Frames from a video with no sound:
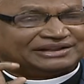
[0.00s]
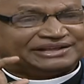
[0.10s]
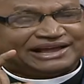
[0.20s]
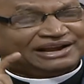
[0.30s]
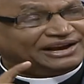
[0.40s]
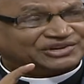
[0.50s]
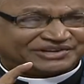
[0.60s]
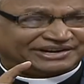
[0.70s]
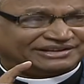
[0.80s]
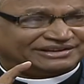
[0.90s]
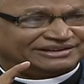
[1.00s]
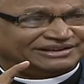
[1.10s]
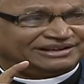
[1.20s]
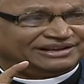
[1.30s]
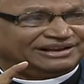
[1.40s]
and the elders said,
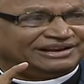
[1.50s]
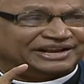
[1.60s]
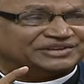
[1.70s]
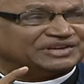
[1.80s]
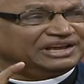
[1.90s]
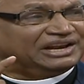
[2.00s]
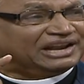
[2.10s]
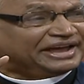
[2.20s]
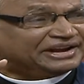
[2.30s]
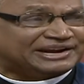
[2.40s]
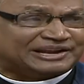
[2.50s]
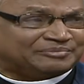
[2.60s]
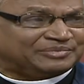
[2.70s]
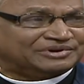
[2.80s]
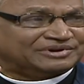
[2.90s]
Let us lighten it
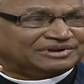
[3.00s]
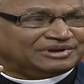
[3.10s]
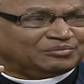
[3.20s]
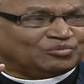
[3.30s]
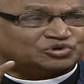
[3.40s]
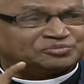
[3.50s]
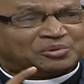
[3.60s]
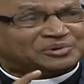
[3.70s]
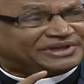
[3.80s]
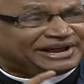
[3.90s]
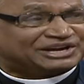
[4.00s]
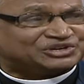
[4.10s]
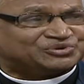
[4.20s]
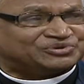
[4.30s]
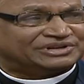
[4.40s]
up. Most probably they
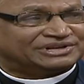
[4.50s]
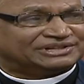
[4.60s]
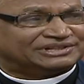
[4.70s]
understood